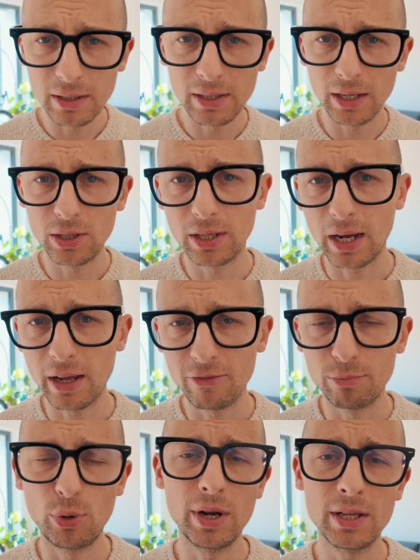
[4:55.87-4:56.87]
that I have
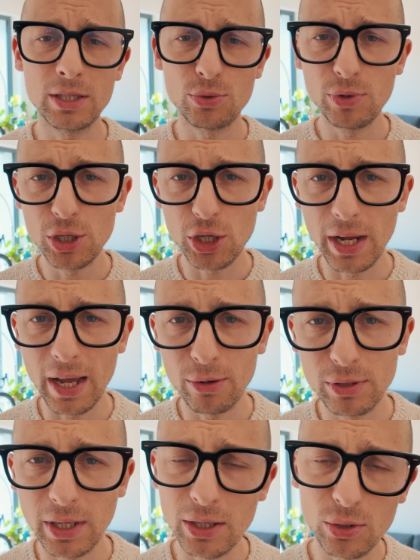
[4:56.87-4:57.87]
brands reaching
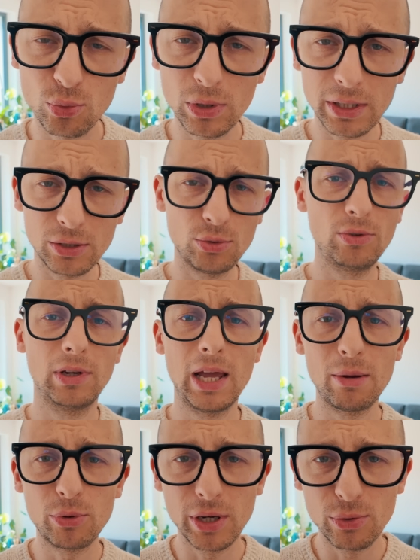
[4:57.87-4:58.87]
out and willing to
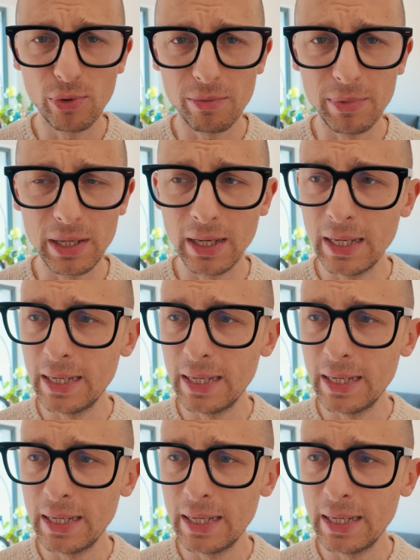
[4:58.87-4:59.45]
collaborate with me,